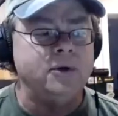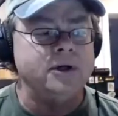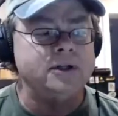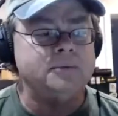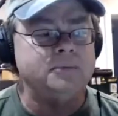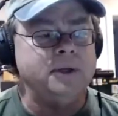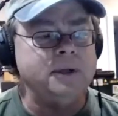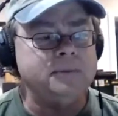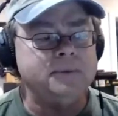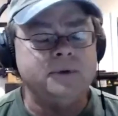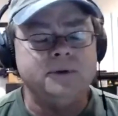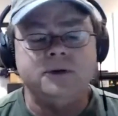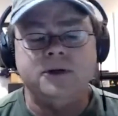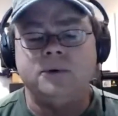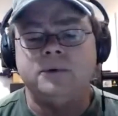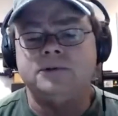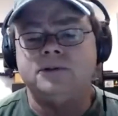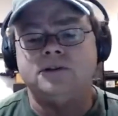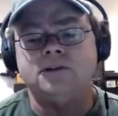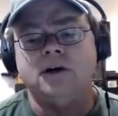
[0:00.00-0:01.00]
people who know
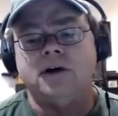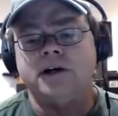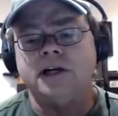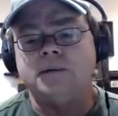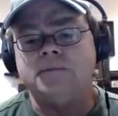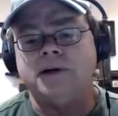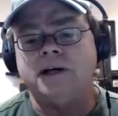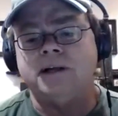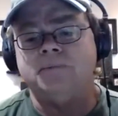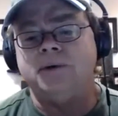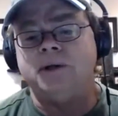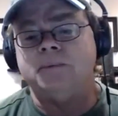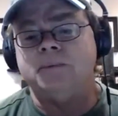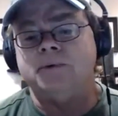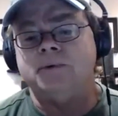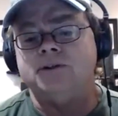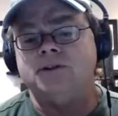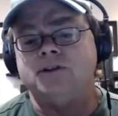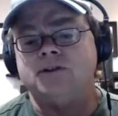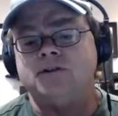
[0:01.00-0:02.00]
what they're talking about people are
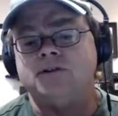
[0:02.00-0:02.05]
just like